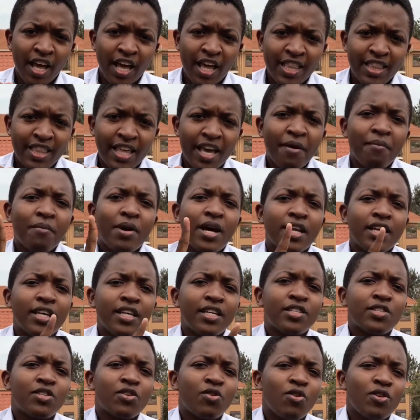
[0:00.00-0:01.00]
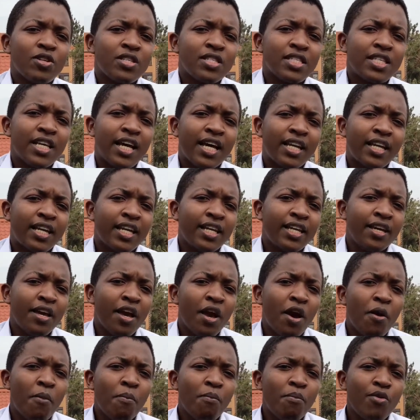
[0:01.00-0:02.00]
their money is constantly
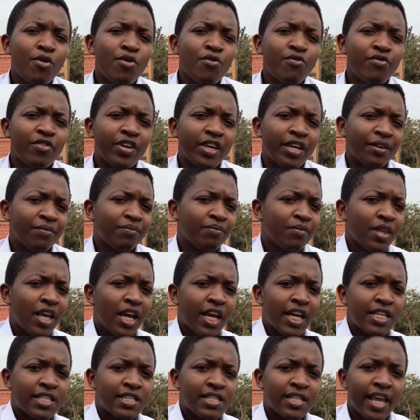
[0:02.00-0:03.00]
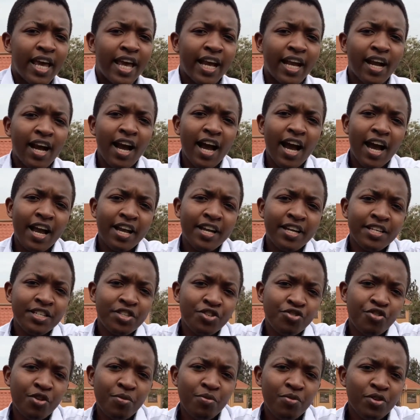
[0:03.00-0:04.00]
moving. It's like a
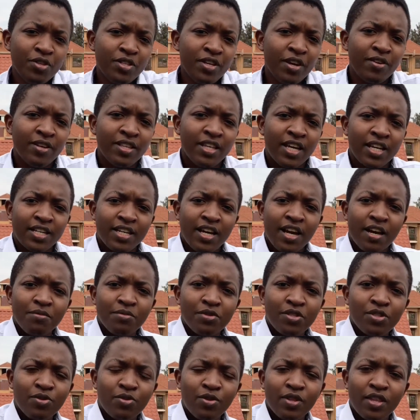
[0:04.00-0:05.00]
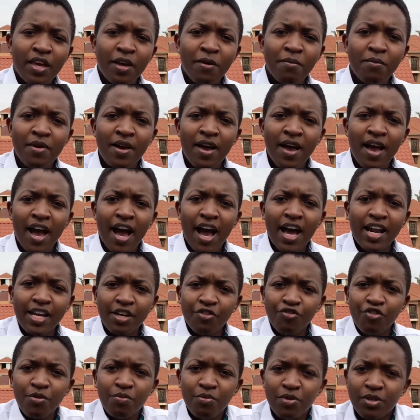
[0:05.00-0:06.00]
distributary that comes to them and a
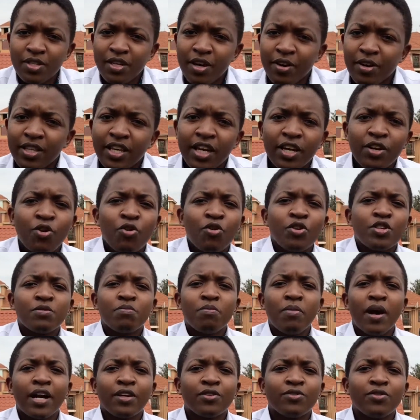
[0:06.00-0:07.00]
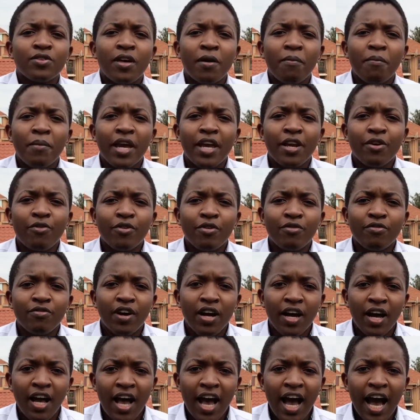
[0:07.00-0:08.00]
tributary that goes back to the main river.
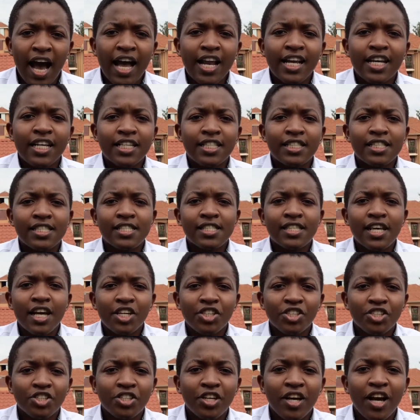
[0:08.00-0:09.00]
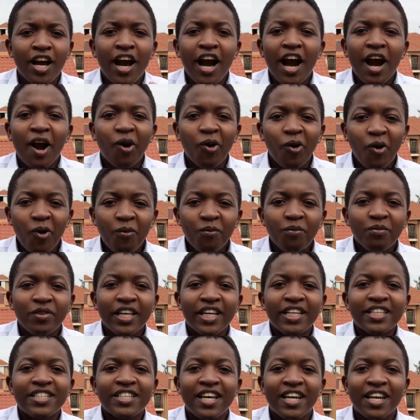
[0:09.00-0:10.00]
And it's such a
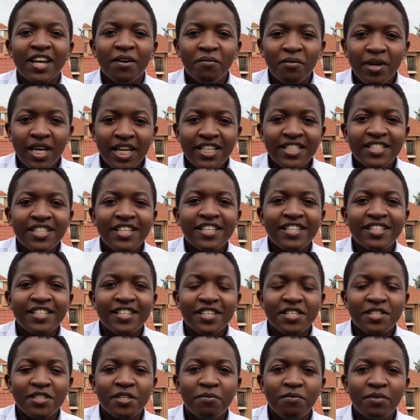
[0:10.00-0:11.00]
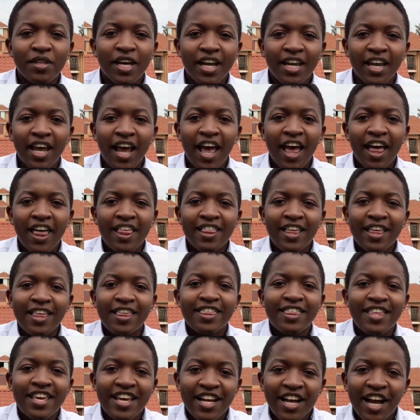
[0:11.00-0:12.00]
complex and amazing system that the
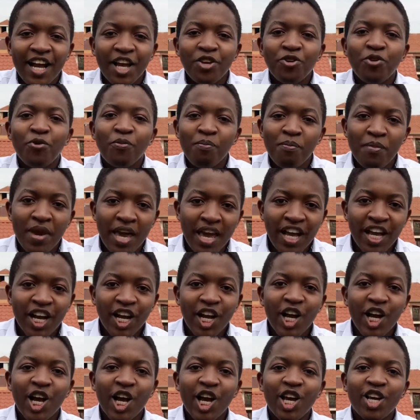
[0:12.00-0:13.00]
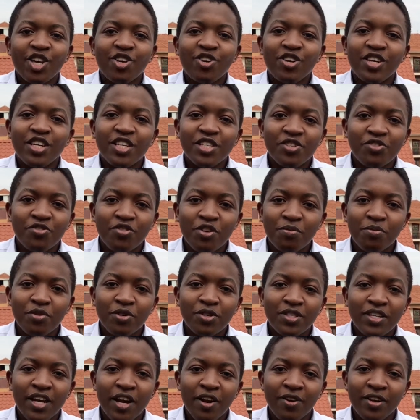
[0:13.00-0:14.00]
thicker you make your
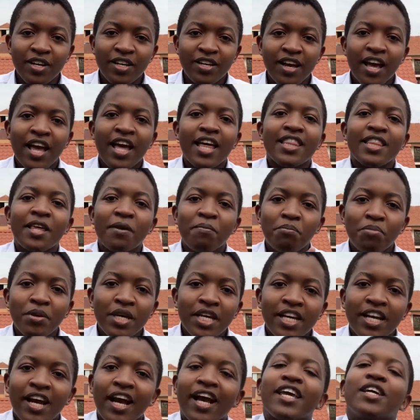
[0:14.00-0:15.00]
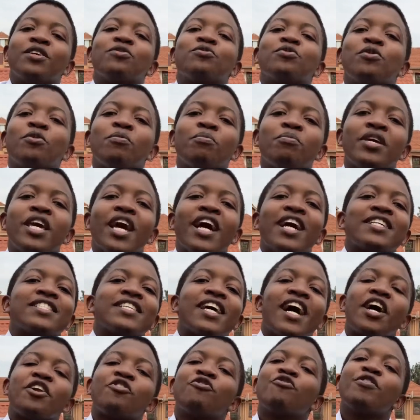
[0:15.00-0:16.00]
distributary, the bigger it will be as
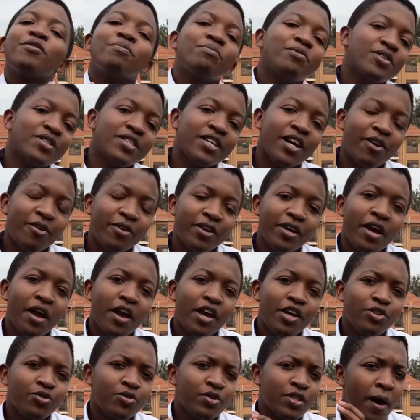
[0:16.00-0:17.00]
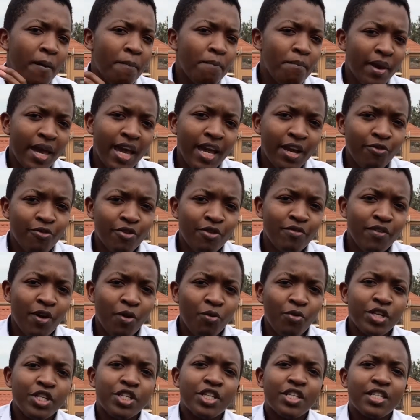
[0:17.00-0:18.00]
a tributary to the main river,
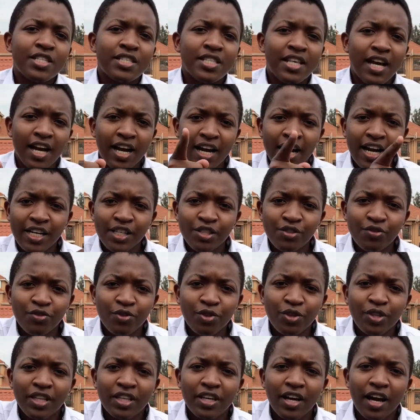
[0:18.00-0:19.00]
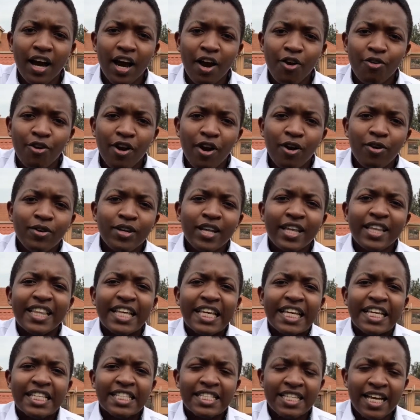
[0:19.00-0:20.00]
which is the cash flow around the
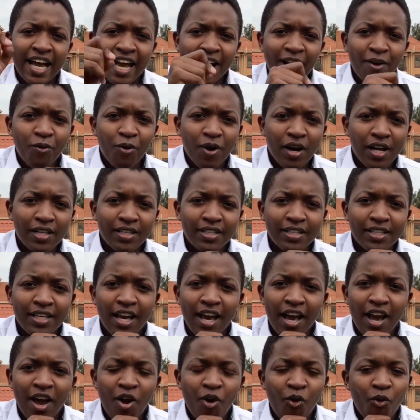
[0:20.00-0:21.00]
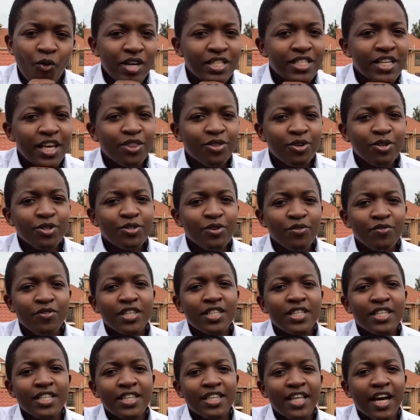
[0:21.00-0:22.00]
entire world. Once I thought of
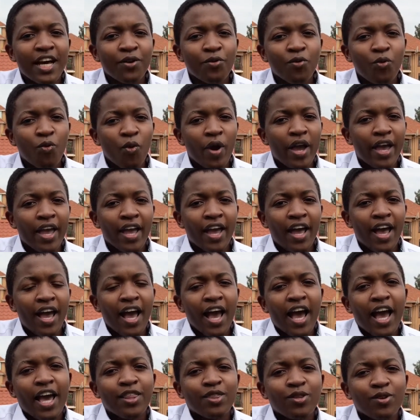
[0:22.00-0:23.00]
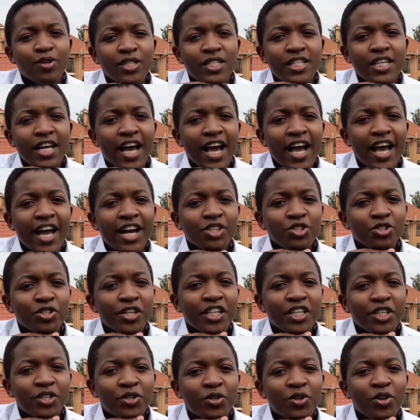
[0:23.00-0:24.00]
it in that way, I thought I
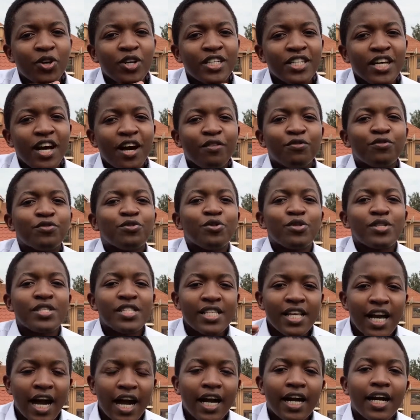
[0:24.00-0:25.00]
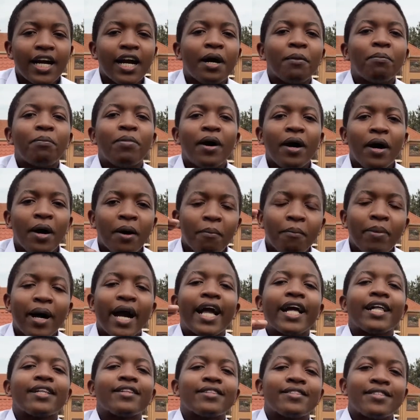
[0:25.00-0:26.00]
actually do not have to stack up
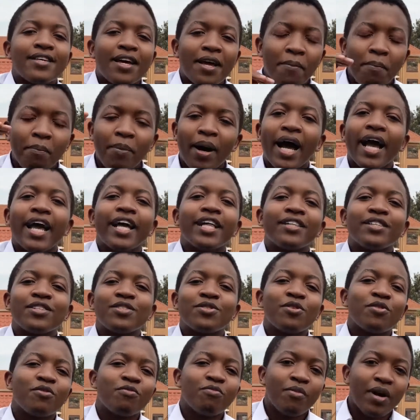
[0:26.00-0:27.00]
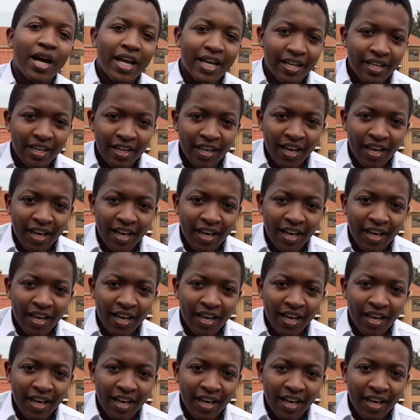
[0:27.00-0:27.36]
piles and piles of money